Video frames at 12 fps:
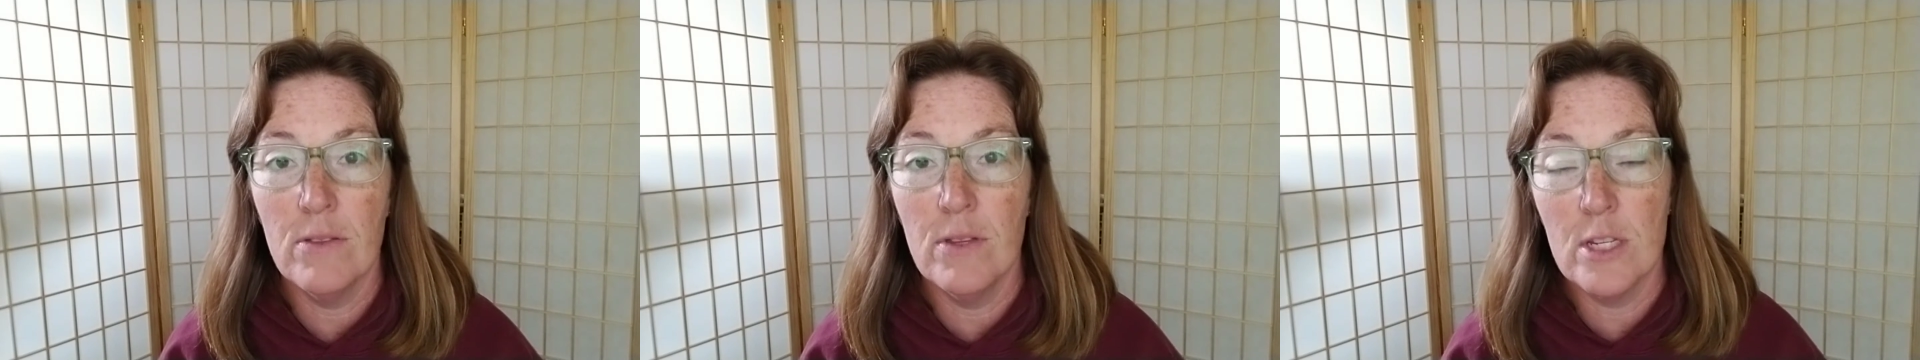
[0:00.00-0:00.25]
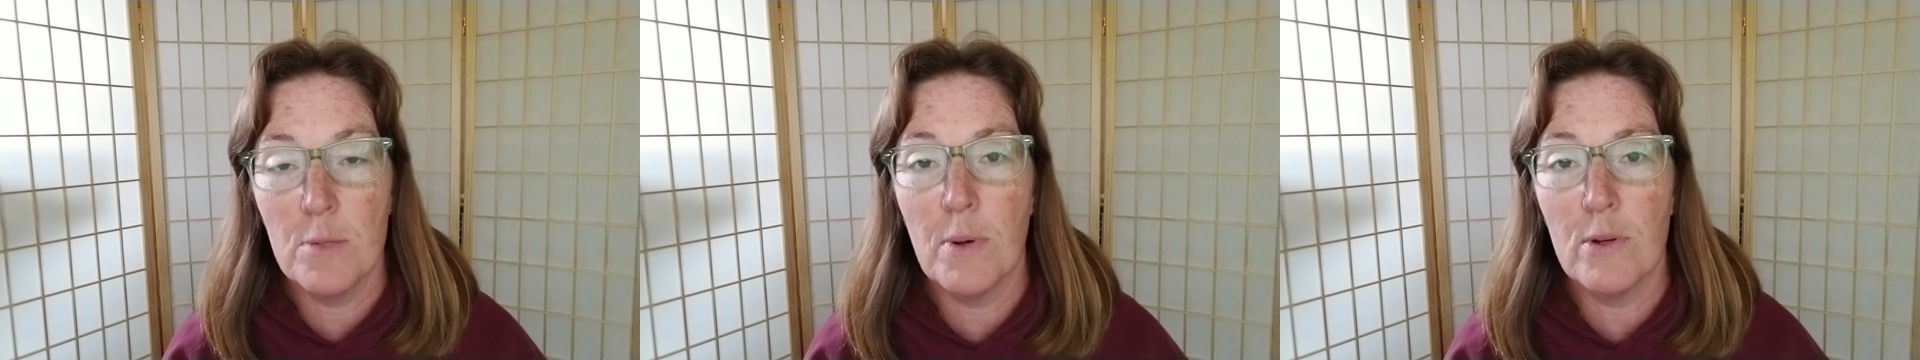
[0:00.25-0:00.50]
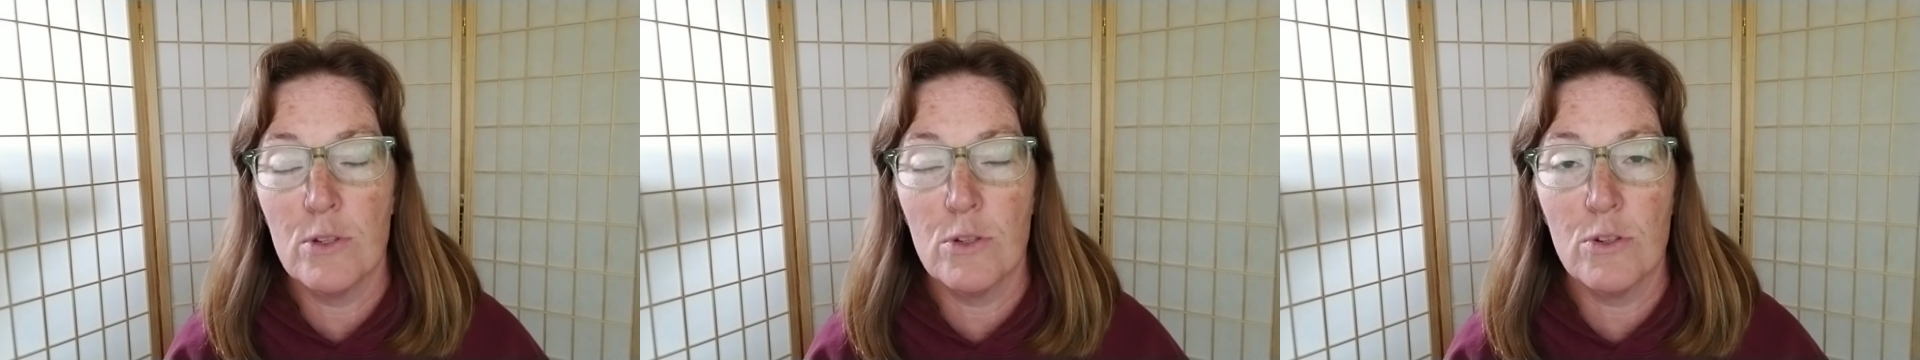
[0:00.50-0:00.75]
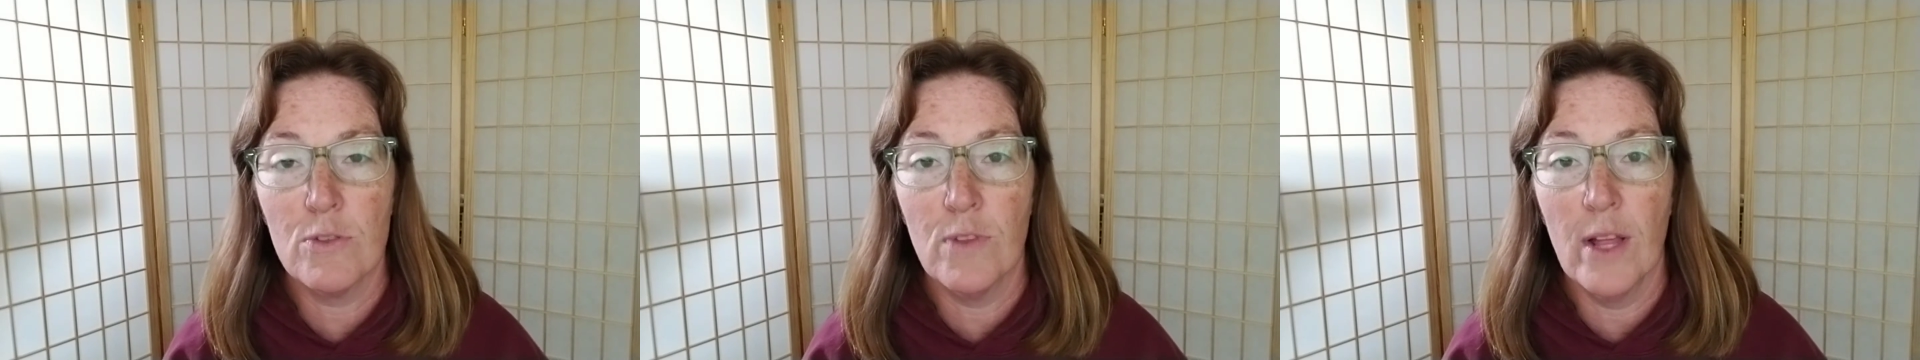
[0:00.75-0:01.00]
these
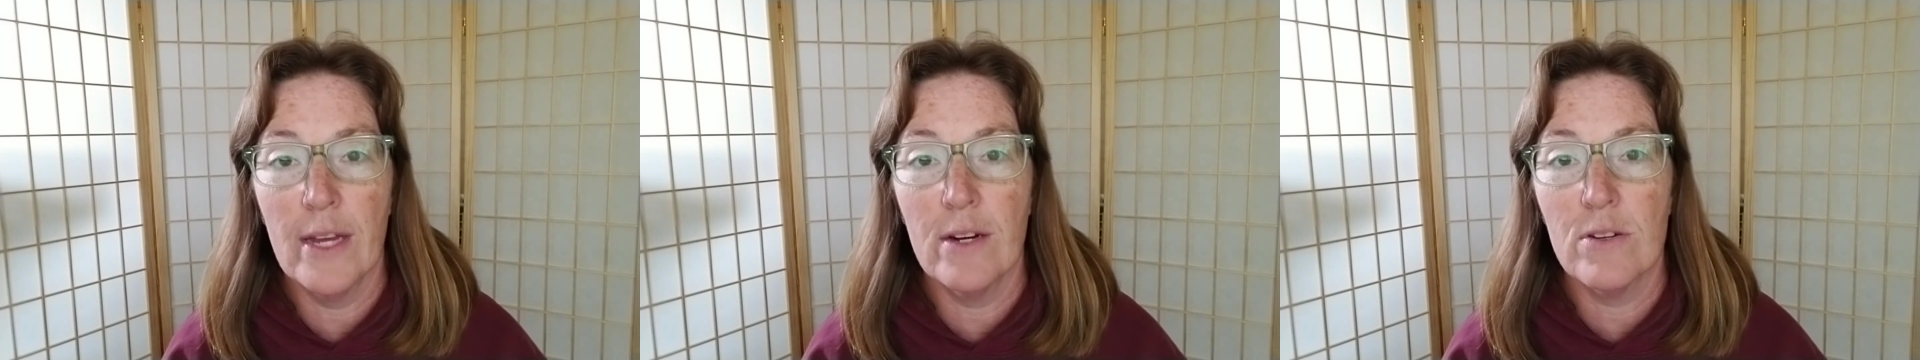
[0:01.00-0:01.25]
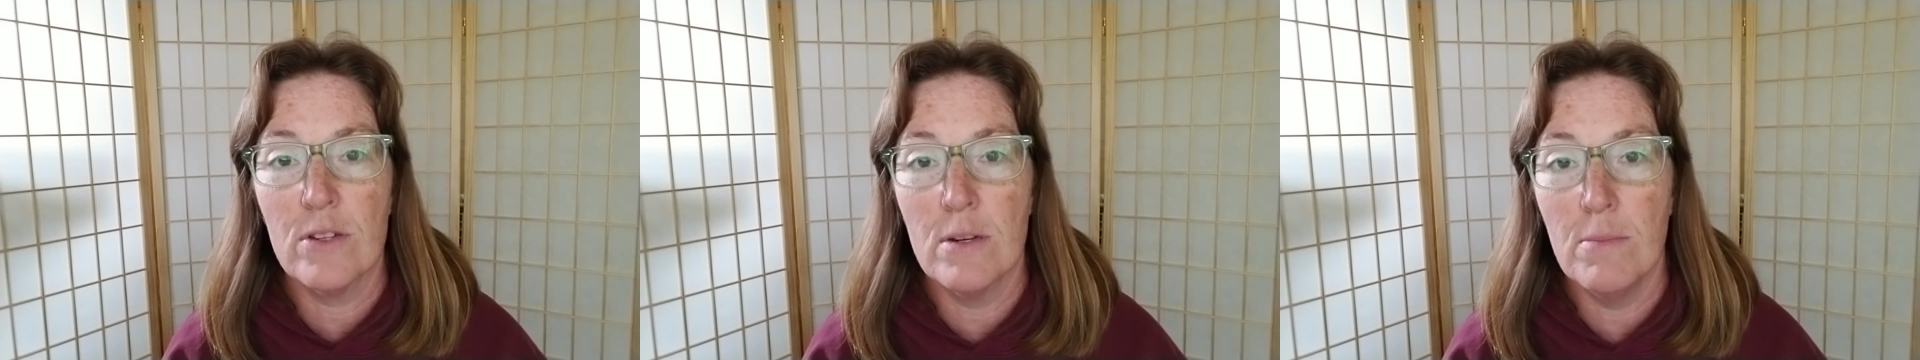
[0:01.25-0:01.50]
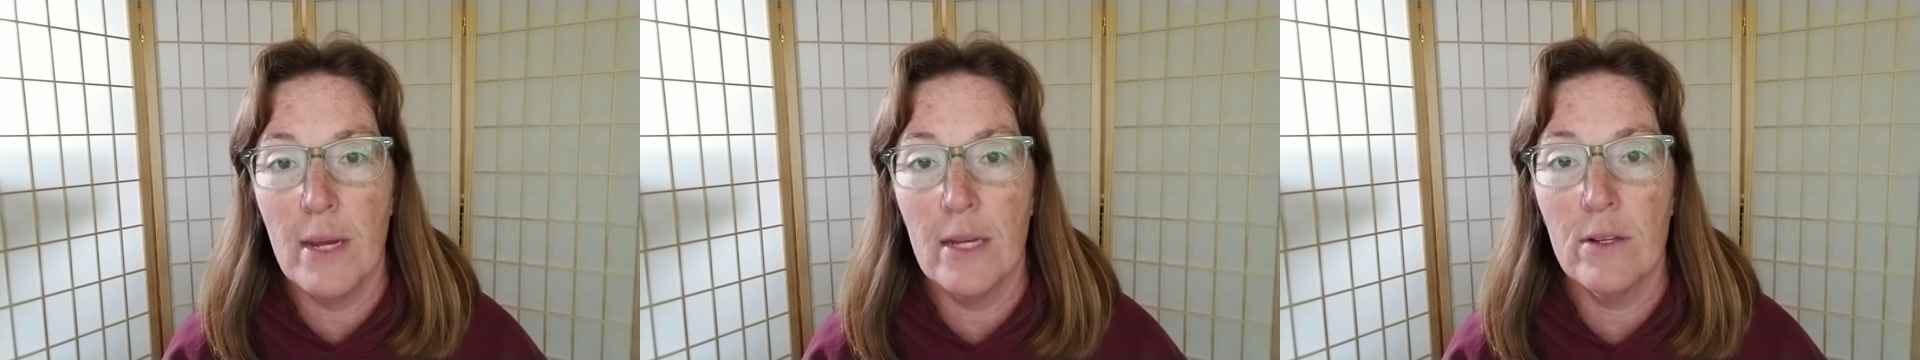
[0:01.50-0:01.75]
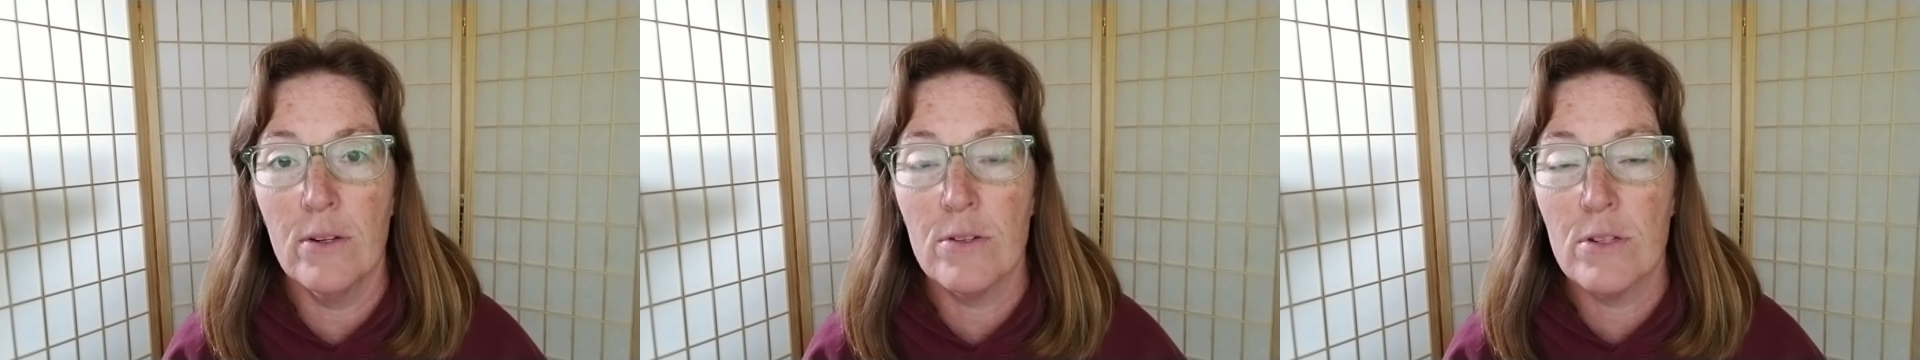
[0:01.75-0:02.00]
posters, flyers, and
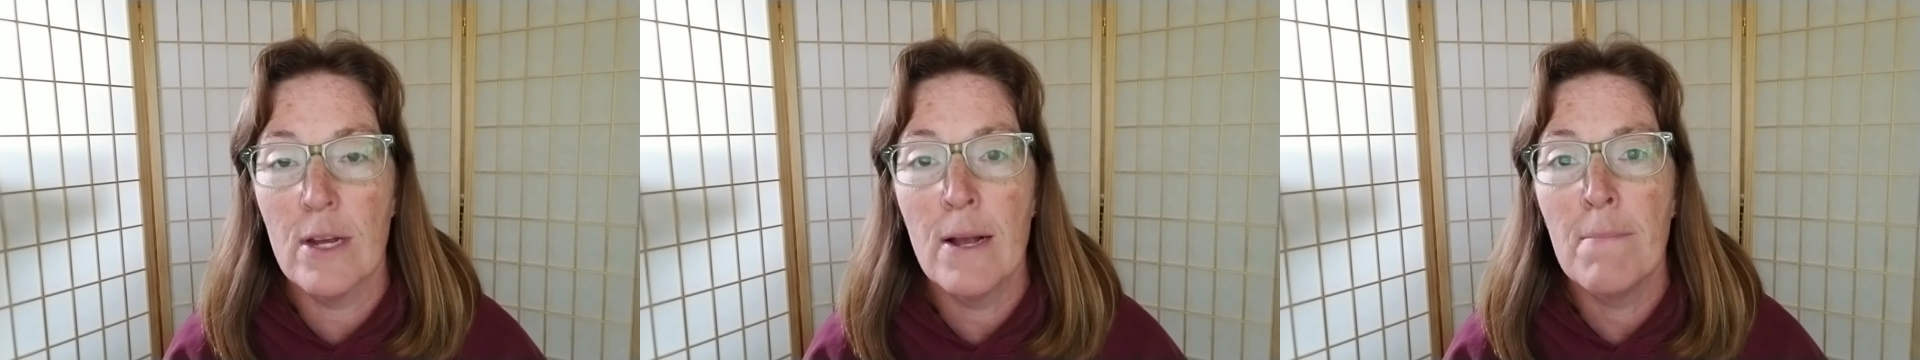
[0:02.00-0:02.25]
mailers.